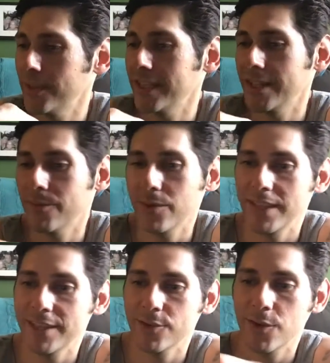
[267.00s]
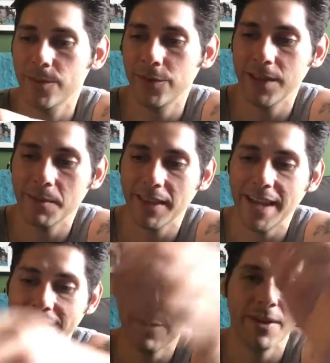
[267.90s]
really, really adorable, and I'm
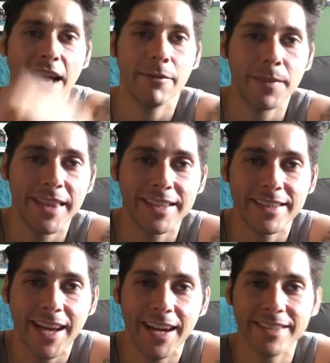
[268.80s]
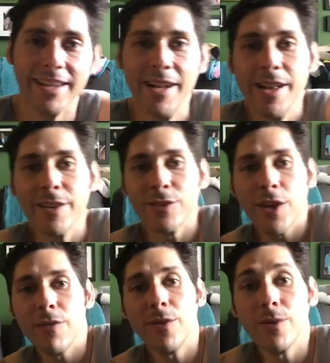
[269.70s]
glad that we have them in this size.
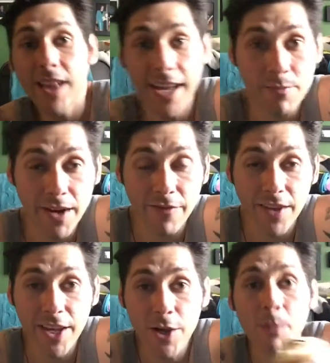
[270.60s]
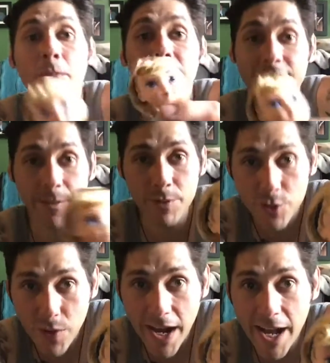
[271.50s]
So if you like my video, please
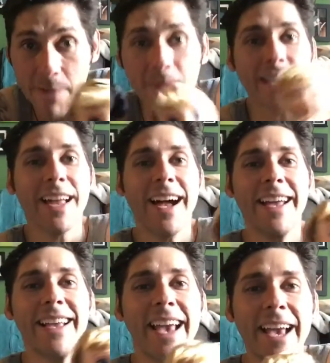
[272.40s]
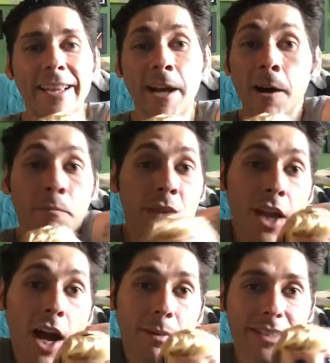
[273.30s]
subscribe, like, and
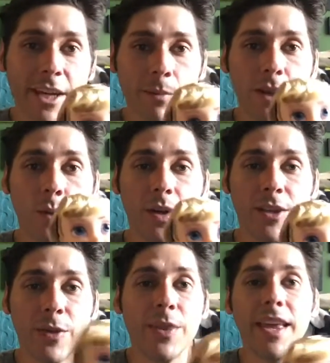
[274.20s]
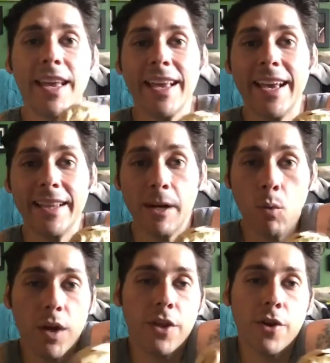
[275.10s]
comment. Tell me what you think and
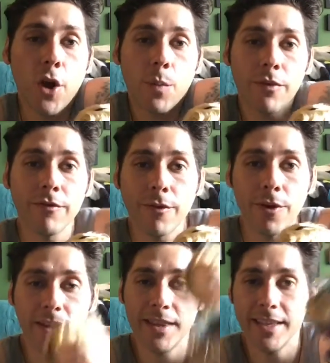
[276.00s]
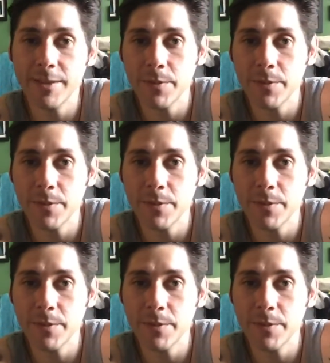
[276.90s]
what you're hoping for in this